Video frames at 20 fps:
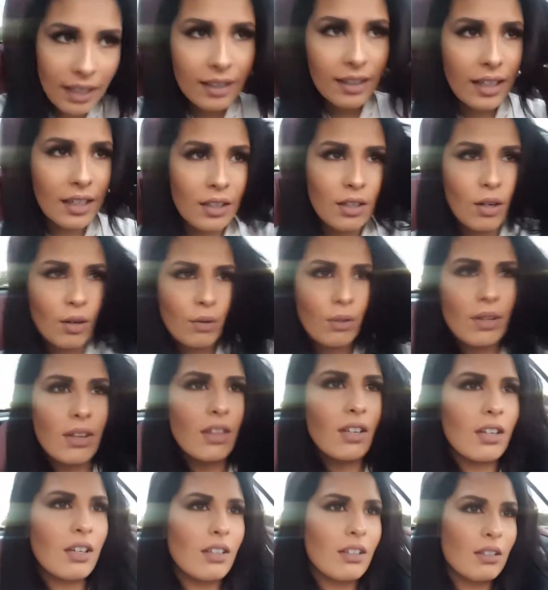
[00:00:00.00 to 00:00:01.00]
and like go to
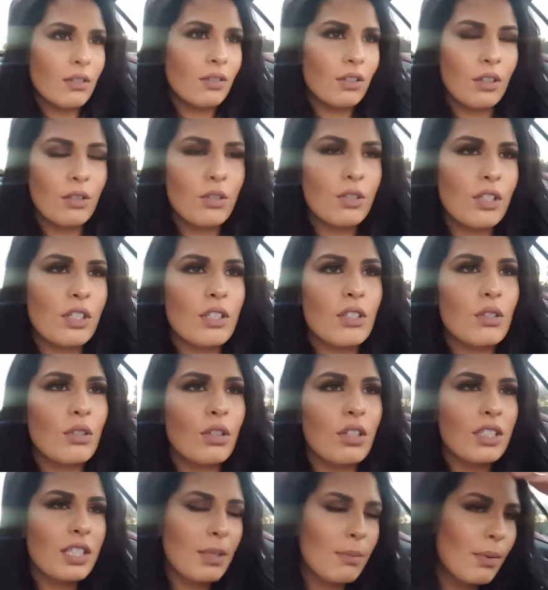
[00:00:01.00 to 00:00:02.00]
the grocery
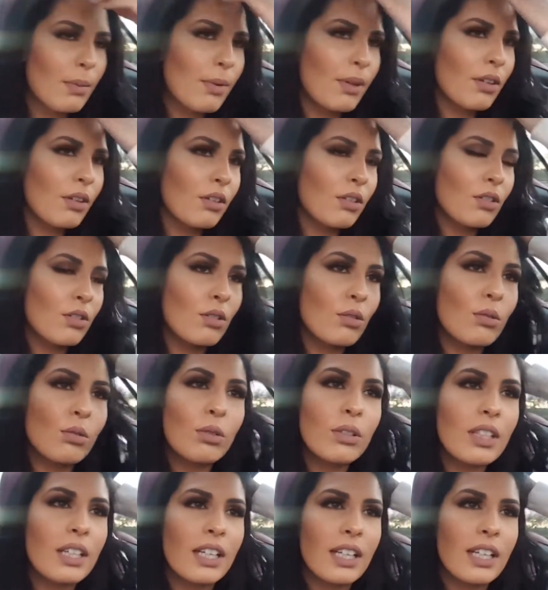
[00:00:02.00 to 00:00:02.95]
store, take my brother to school,